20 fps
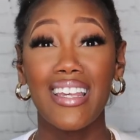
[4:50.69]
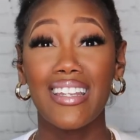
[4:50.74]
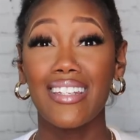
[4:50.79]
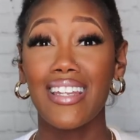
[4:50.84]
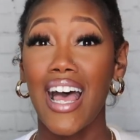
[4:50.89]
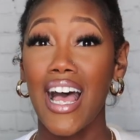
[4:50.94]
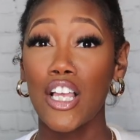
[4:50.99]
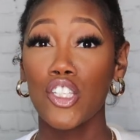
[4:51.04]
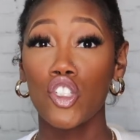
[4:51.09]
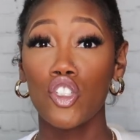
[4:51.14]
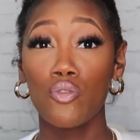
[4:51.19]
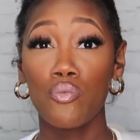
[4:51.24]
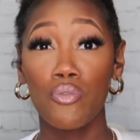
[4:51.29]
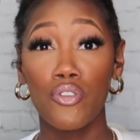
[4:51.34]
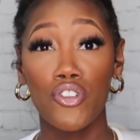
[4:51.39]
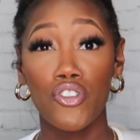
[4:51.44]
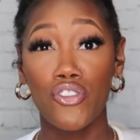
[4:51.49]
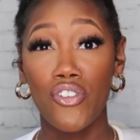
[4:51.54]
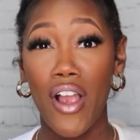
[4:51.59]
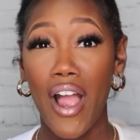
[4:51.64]
not
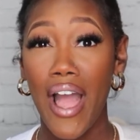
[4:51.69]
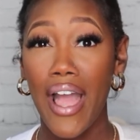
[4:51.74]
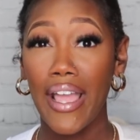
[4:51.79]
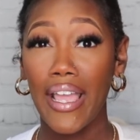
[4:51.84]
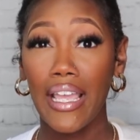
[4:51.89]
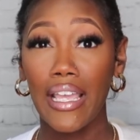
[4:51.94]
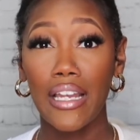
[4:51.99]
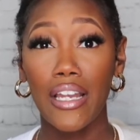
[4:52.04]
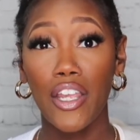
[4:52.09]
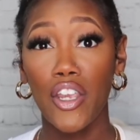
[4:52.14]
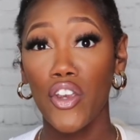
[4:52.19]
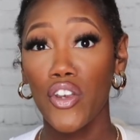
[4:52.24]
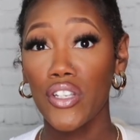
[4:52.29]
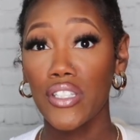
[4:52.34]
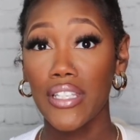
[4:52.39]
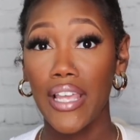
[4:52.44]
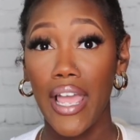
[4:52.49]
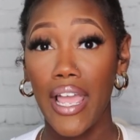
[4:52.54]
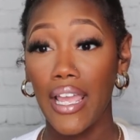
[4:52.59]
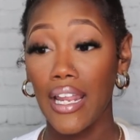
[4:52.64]
super dry and
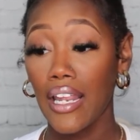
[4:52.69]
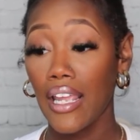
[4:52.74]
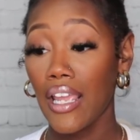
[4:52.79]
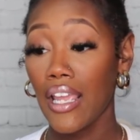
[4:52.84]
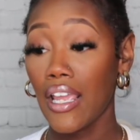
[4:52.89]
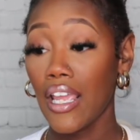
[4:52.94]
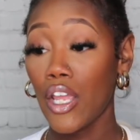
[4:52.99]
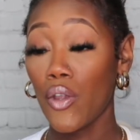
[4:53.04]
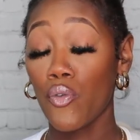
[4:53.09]
irritated.